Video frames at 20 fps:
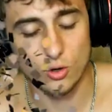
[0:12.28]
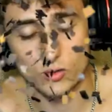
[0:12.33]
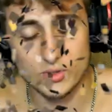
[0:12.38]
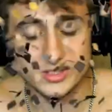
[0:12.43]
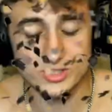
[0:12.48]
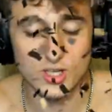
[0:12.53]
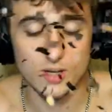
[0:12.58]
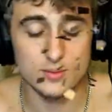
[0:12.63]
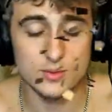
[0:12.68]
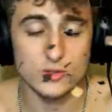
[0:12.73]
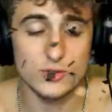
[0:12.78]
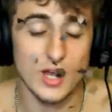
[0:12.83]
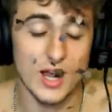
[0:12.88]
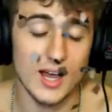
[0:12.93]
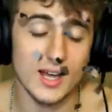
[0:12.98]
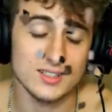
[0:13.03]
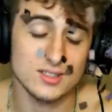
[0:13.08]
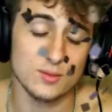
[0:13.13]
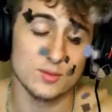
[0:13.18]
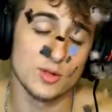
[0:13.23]
what's up, you
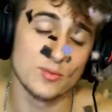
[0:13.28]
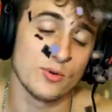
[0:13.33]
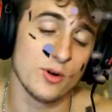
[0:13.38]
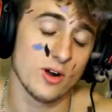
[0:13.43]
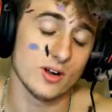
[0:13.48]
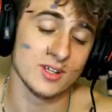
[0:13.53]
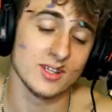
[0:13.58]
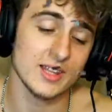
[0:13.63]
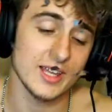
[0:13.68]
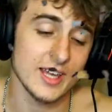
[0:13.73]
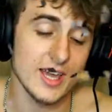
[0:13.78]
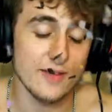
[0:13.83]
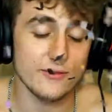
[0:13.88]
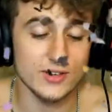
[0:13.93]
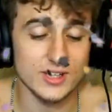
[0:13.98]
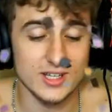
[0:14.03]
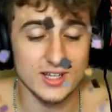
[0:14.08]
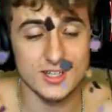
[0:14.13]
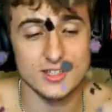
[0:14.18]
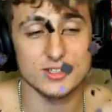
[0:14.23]
guys? I'm with the party and like
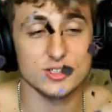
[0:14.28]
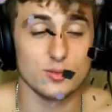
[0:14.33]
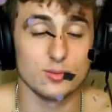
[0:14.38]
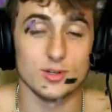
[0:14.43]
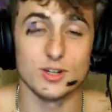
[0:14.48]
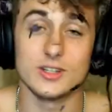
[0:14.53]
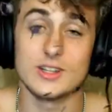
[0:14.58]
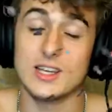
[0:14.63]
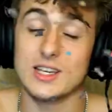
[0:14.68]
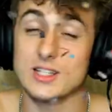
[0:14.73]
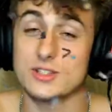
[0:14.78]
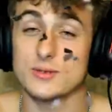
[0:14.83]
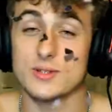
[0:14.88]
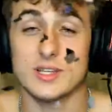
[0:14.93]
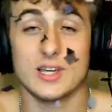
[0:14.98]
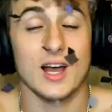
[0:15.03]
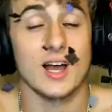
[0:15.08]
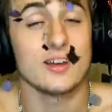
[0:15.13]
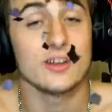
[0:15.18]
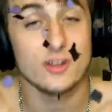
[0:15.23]
every day is your birthday because we
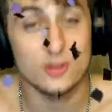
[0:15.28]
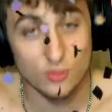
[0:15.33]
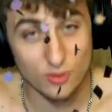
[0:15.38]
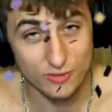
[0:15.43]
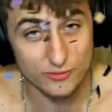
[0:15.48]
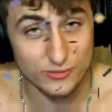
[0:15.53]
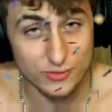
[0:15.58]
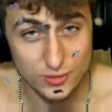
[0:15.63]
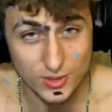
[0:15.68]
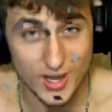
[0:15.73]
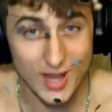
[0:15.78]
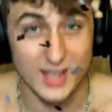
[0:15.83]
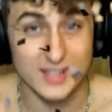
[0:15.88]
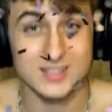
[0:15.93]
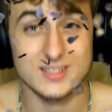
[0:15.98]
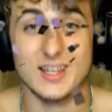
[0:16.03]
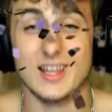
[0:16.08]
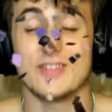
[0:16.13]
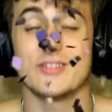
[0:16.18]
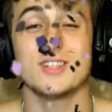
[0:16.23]
got another one for you guys
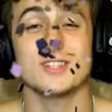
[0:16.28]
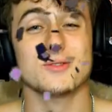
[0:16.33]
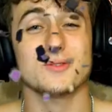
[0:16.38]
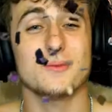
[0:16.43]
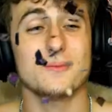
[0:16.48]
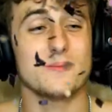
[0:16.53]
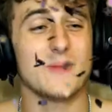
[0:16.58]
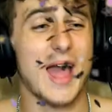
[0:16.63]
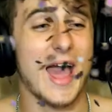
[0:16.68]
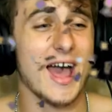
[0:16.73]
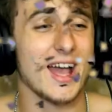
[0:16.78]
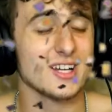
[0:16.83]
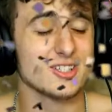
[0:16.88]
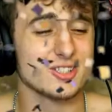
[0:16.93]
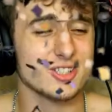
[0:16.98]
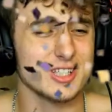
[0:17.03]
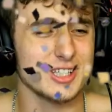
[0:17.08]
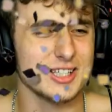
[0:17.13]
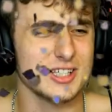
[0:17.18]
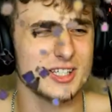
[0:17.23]
today. And this one
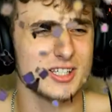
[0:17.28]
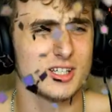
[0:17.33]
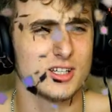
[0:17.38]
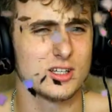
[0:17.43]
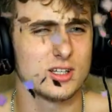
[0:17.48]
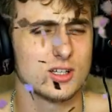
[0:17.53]
actually,